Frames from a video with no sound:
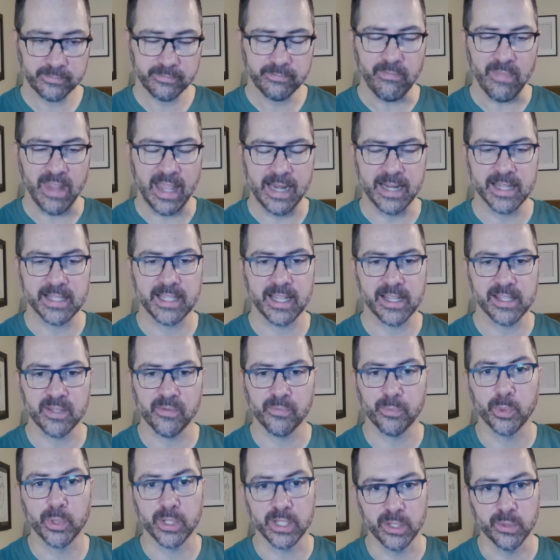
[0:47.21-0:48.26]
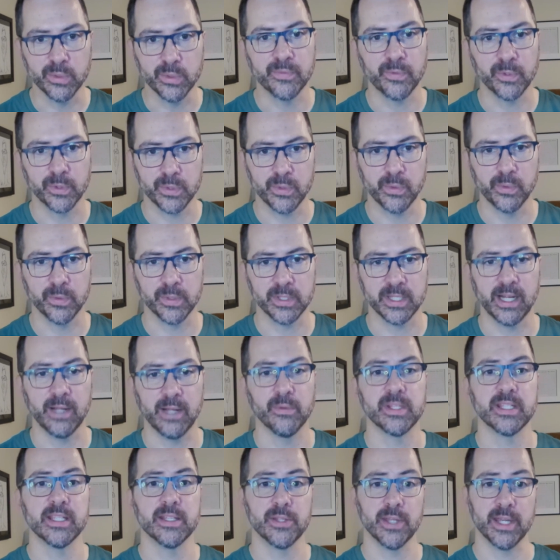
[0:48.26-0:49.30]
and it's got some pretty useful tools that I
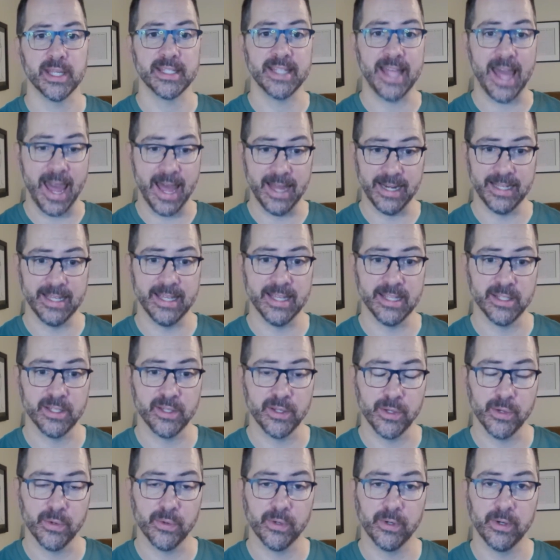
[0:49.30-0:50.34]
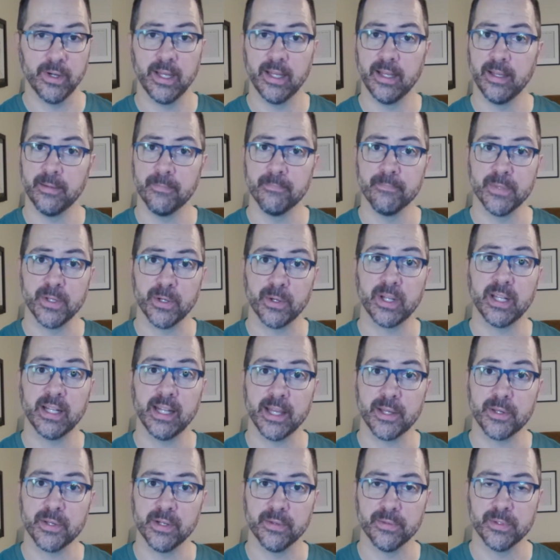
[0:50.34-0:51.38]
would suggest adding into your
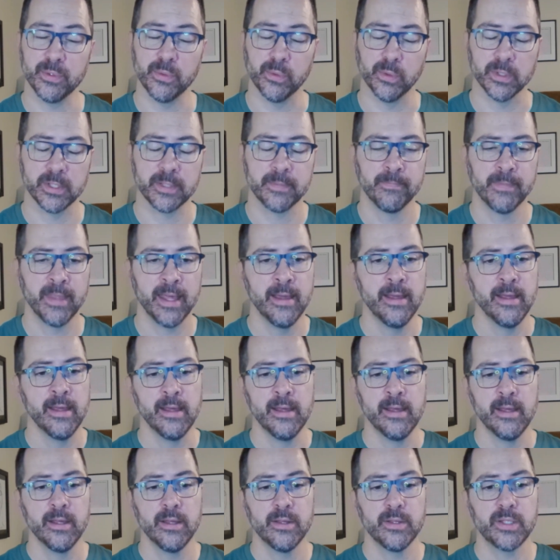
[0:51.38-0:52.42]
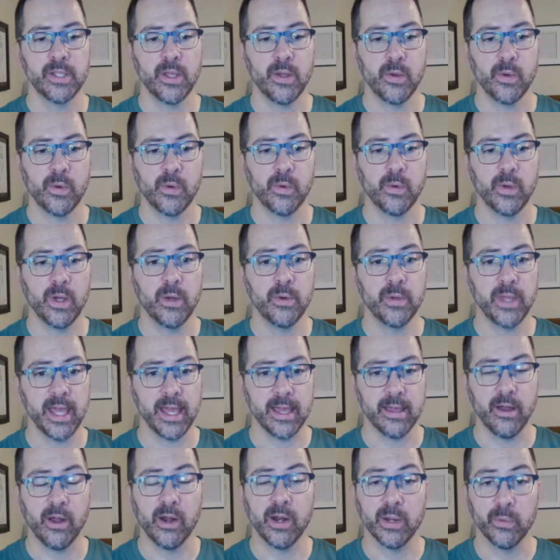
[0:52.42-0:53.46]
collection of tools. So,
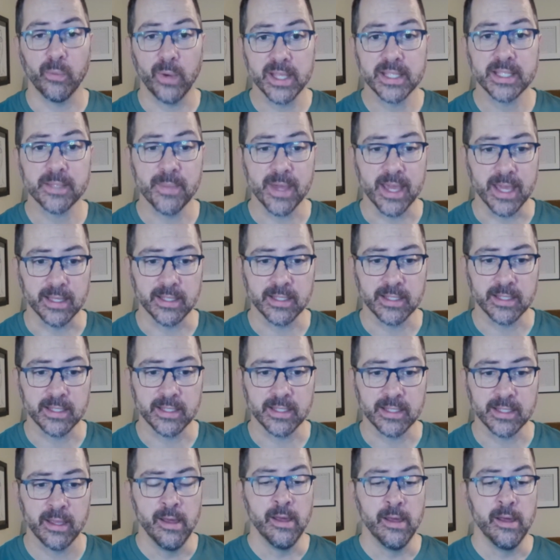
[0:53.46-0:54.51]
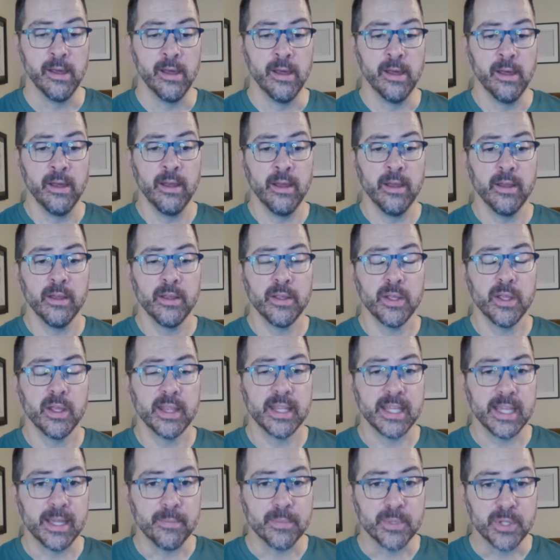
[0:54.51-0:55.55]
okay, all right, resumes.
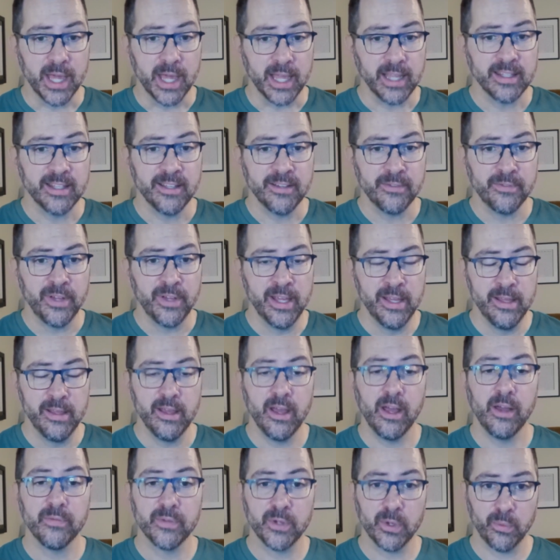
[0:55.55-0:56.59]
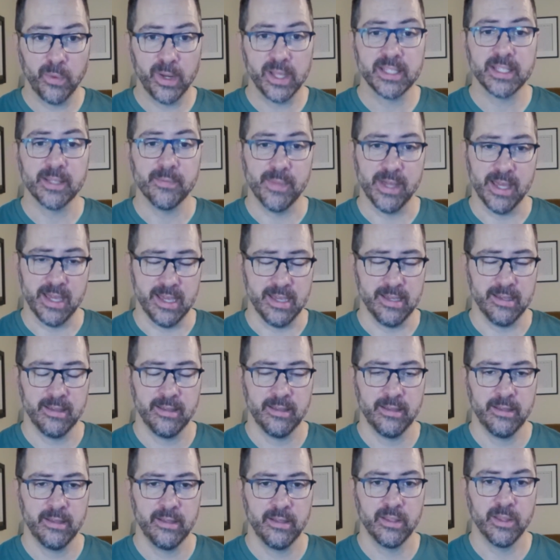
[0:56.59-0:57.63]
The objective of your resume,
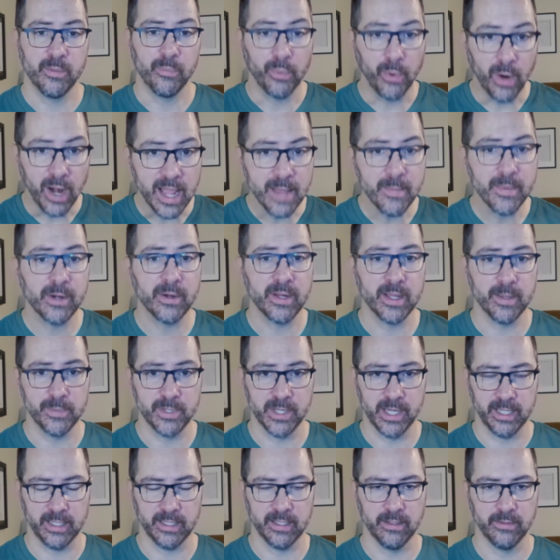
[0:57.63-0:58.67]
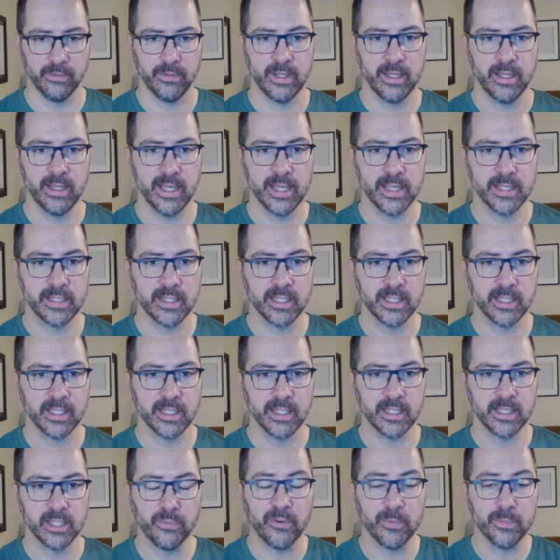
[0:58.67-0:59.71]
the primary objective, is to get
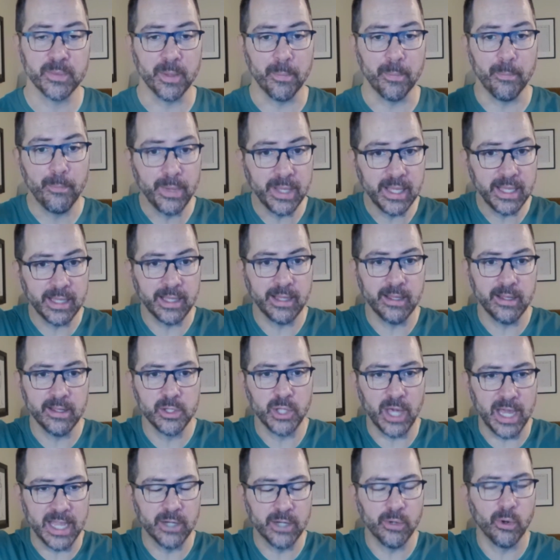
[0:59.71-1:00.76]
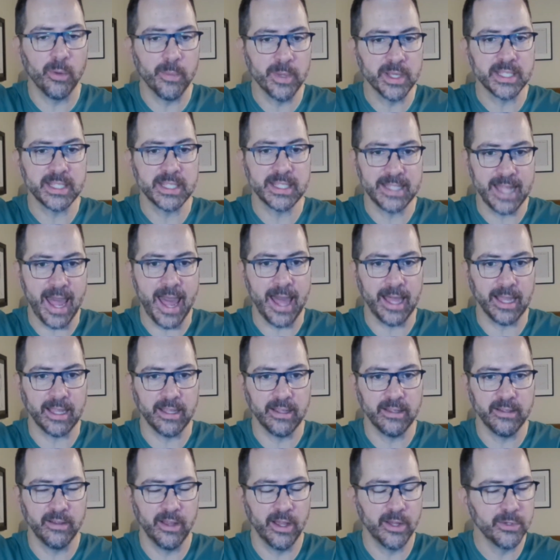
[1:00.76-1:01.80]
you from the big, ginormous stack,
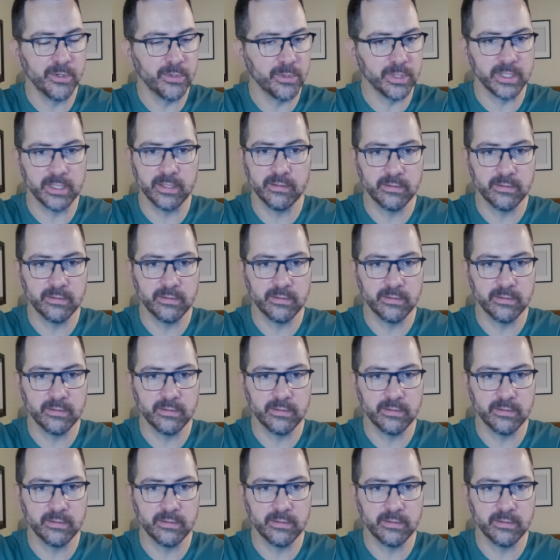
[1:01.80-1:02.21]
100,